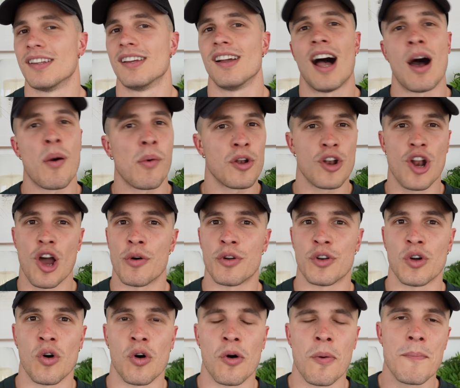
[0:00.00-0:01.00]
I want to know it
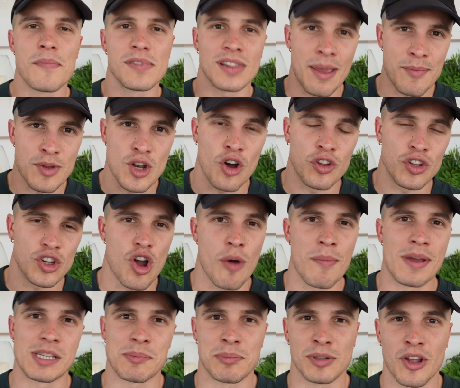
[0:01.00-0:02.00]
all. Let me know in the
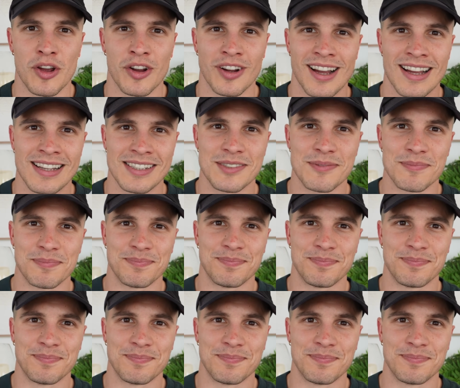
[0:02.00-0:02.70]
comments below, guys.